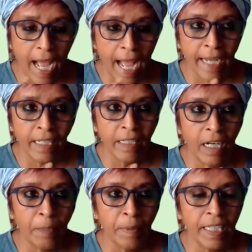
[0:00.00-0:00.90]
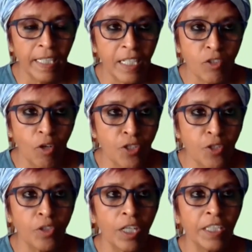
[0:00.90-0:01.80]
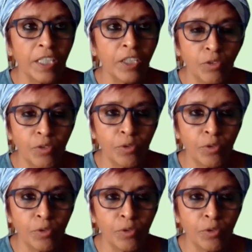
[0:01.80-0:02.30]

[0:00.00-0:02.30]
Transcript: and urban areas also continue